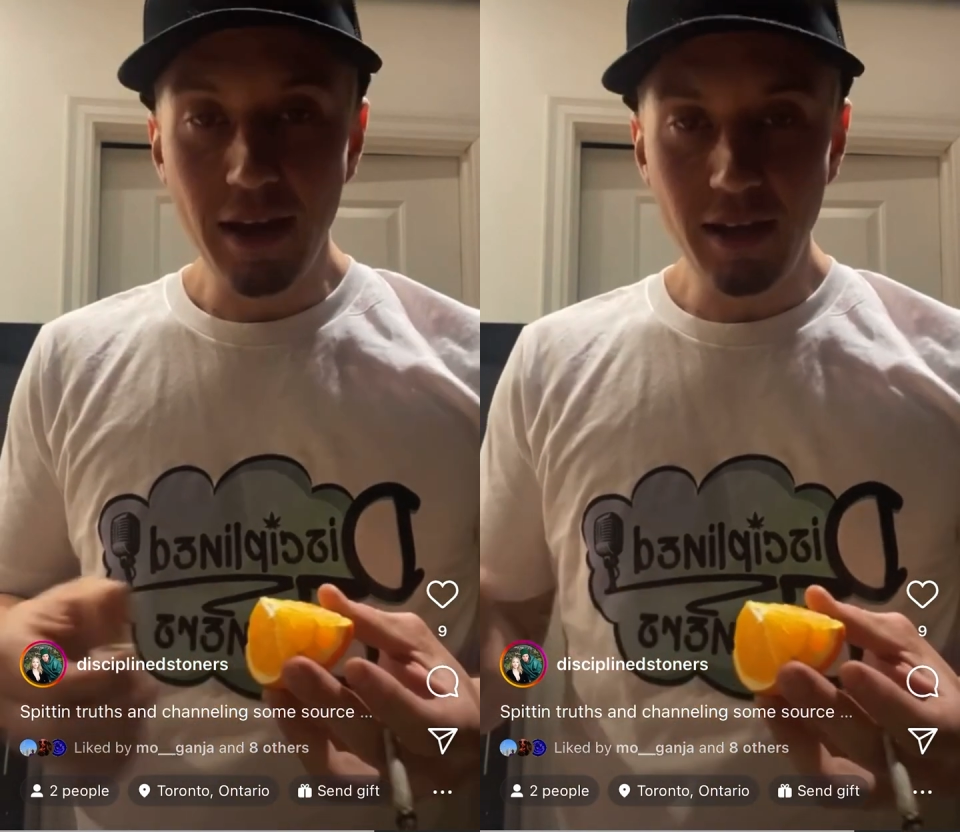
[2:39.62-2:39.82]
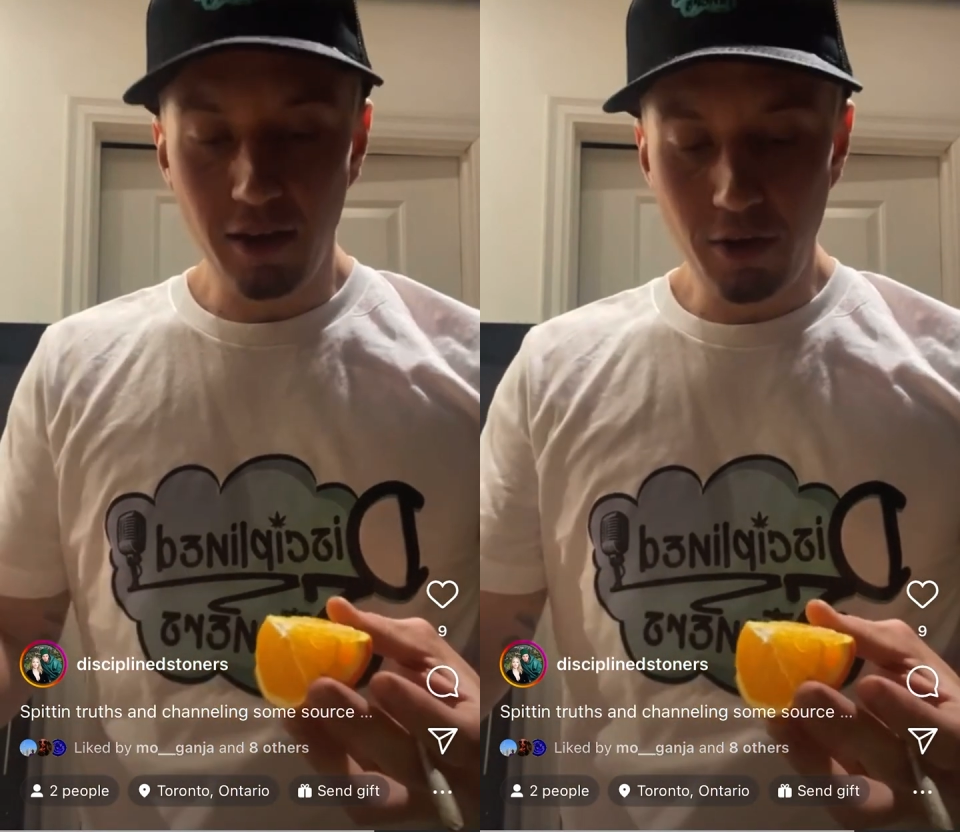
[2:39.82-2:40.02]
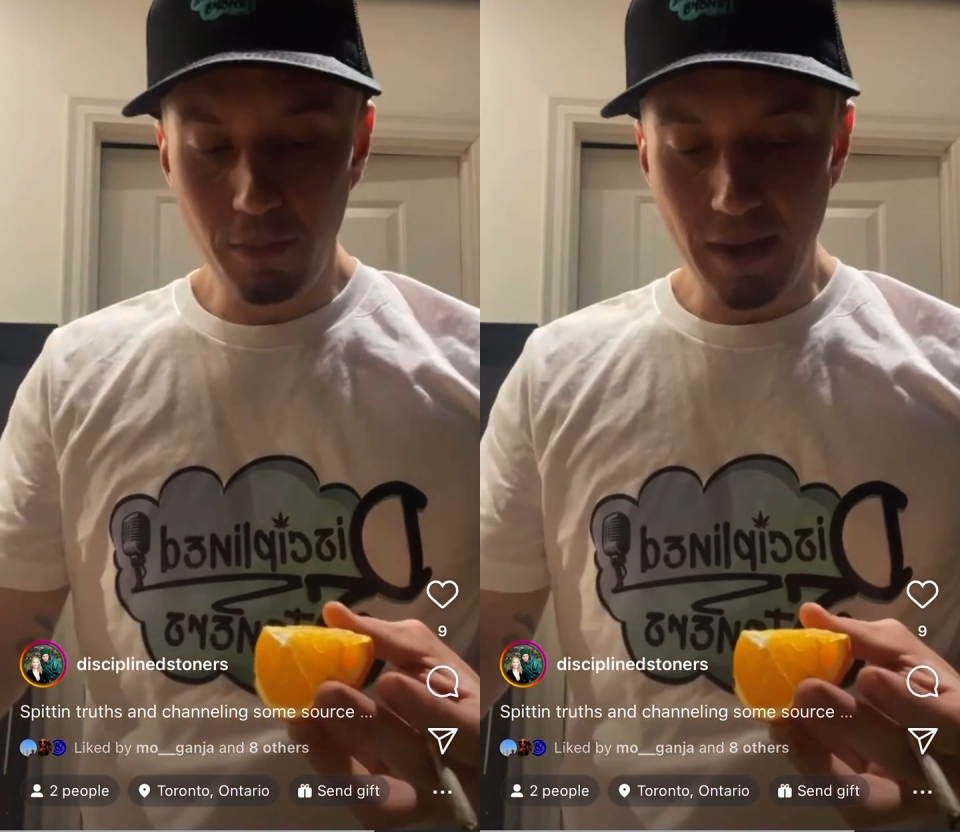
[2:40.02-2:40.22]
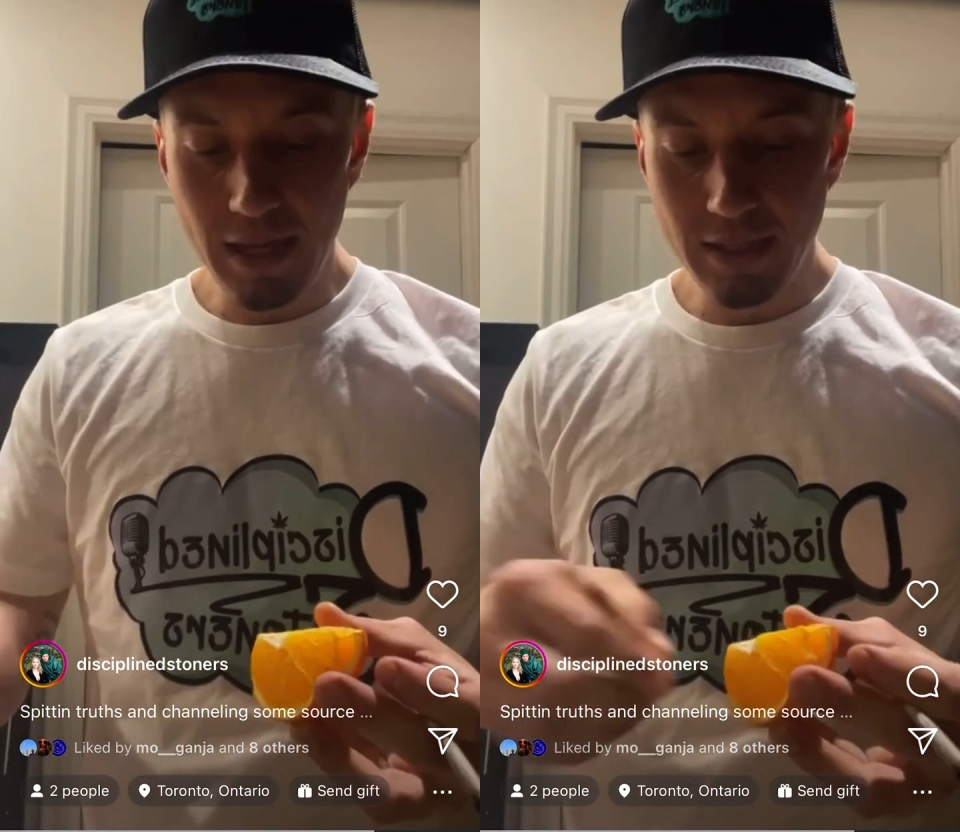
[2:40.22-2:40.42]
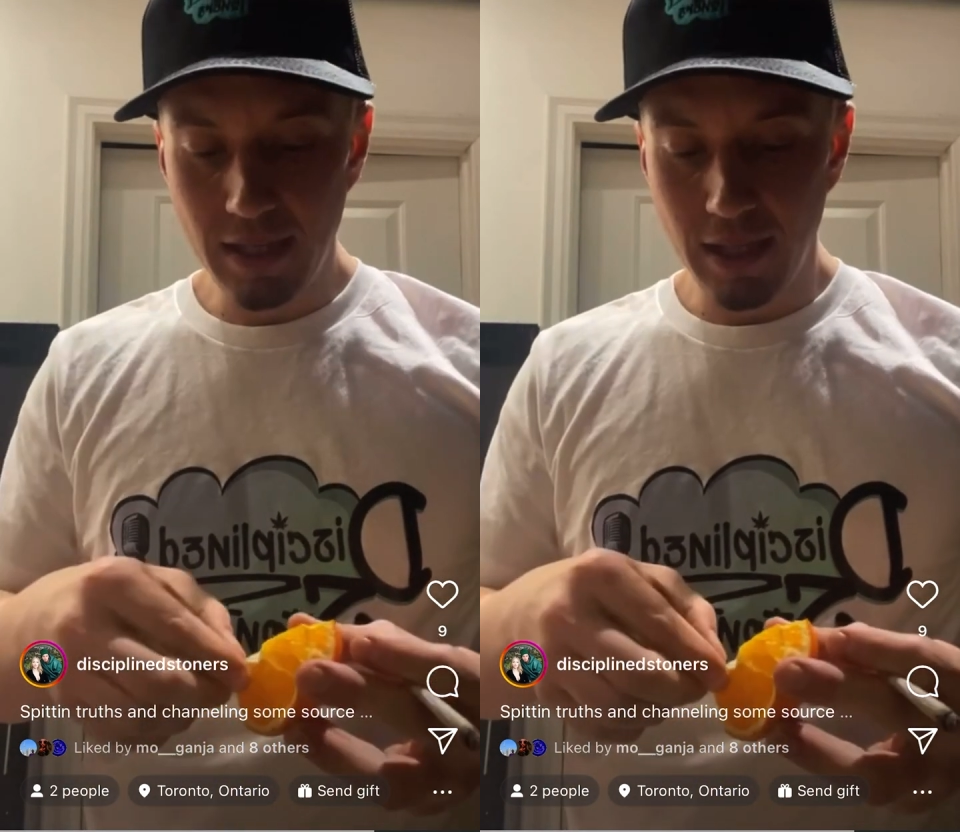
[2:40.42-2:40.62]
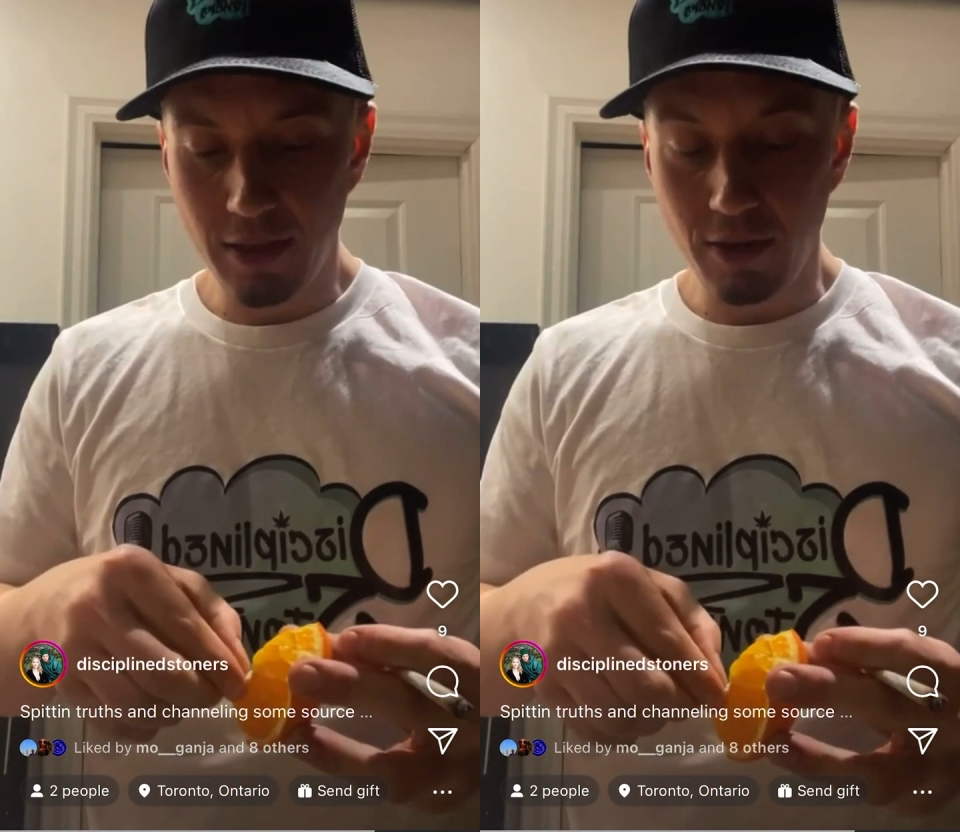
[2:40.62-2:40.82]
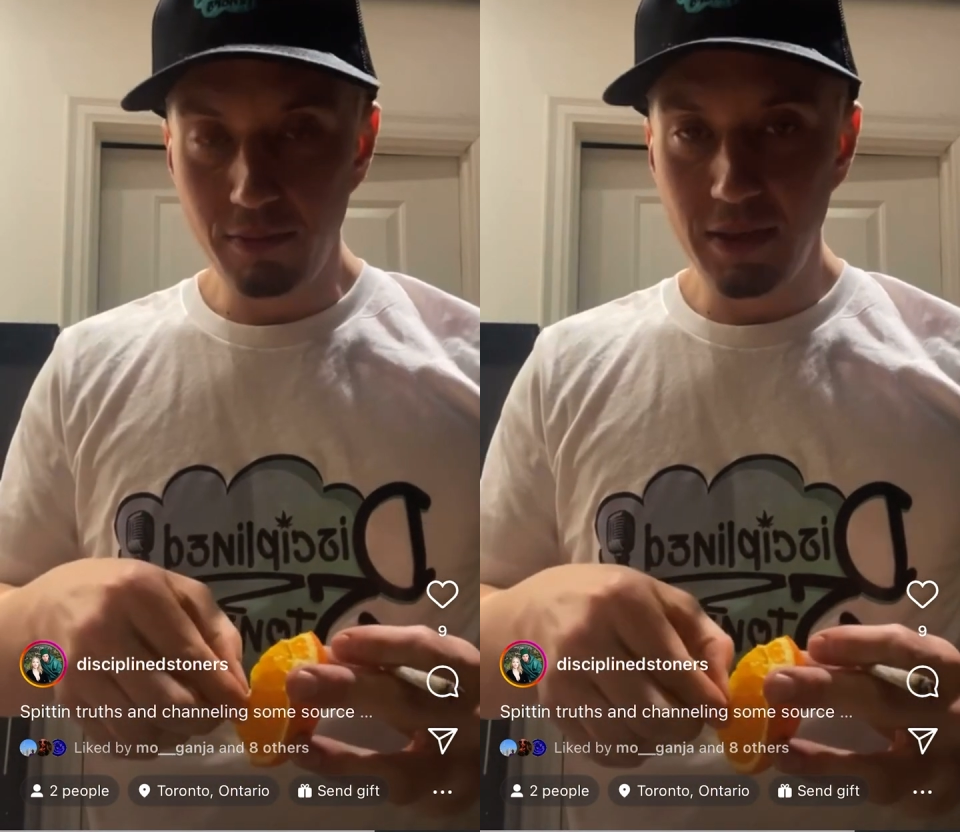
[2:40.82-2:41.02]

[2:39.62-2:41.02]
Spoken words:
All right, I'll go back to that, though,